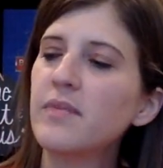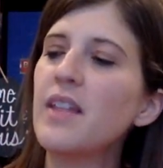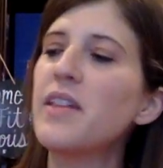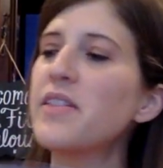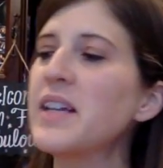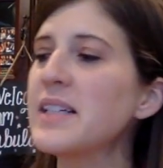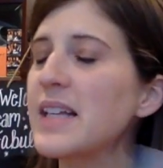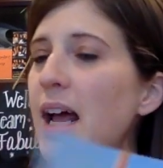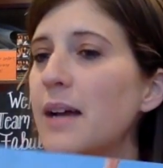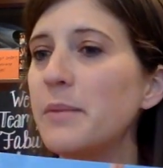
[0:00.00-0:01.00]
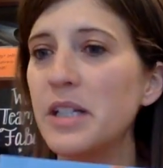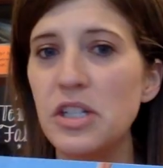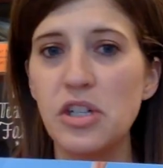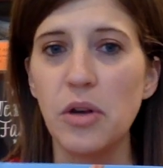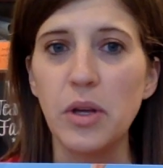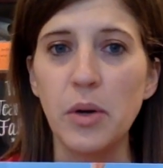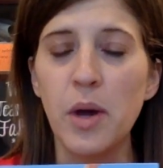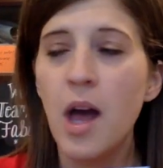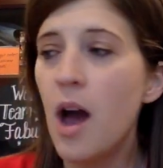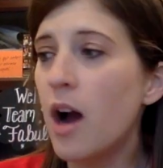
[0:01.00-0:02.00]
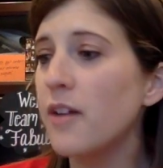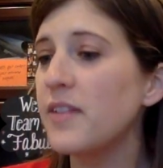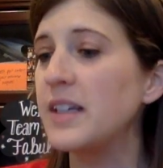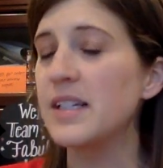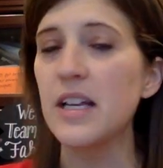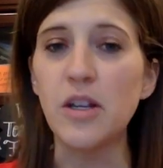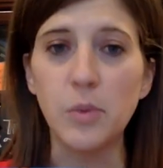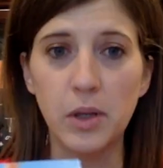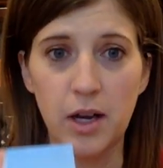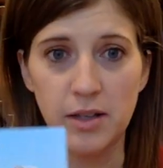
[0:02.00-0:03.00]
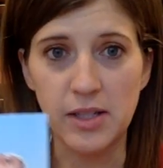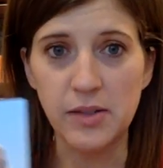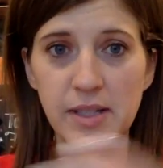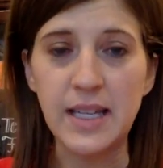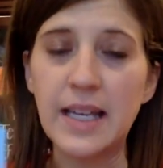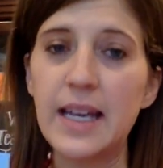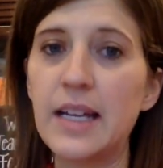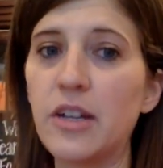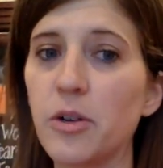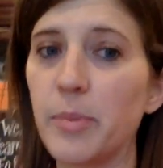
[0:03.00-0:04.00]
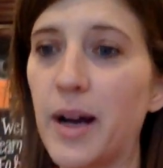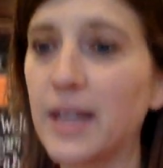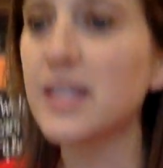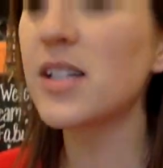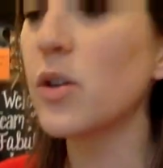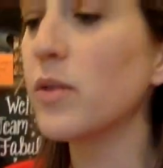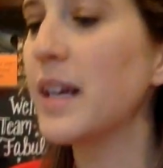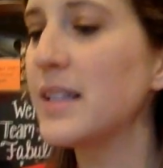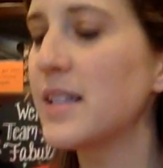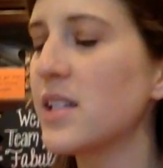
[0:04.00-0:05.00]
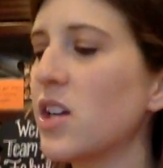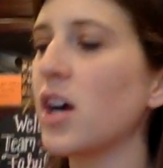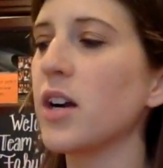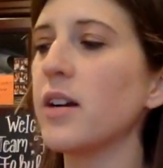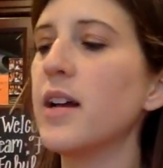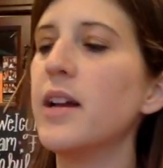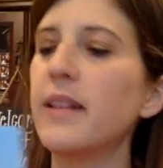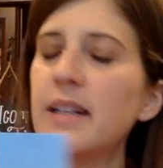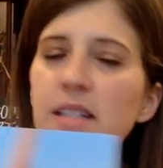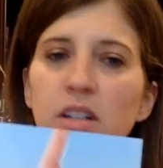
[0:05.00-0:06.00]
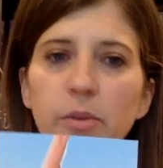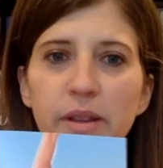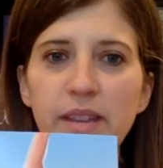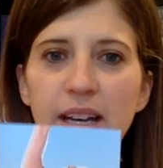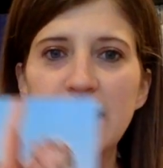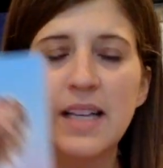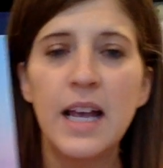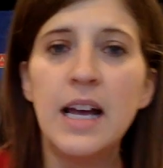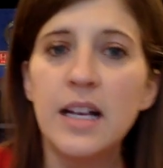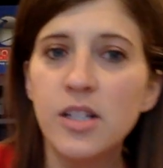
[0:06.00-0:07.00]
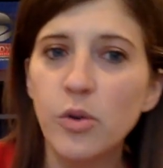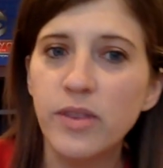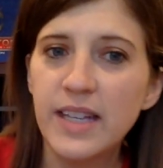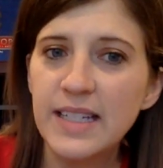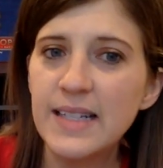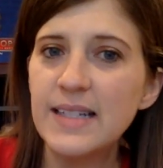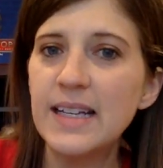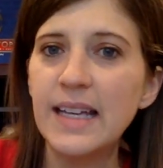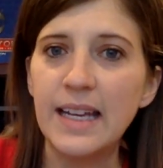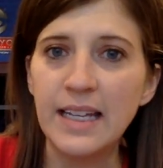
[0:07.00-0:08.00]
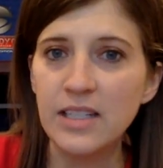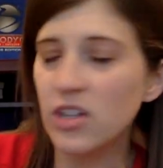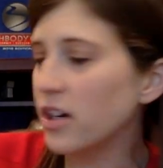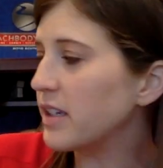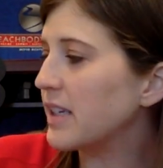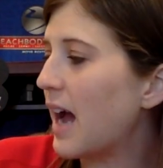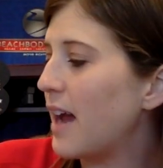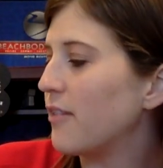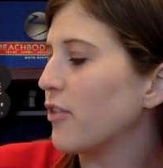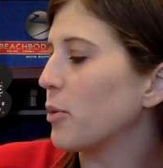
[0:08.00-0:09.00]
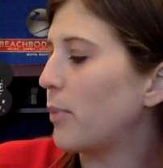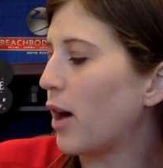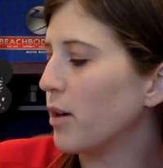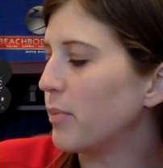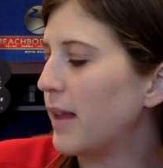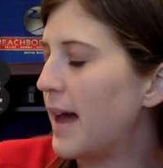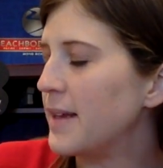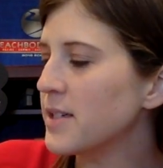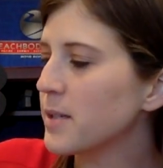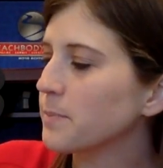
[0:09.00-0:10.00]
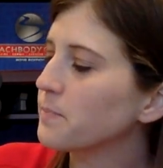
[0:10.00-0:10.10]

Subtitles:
the things that I'm going to show you are things that you will also see in your box. So let's start with this. So this is the Getting Started Guide for Barre Blend.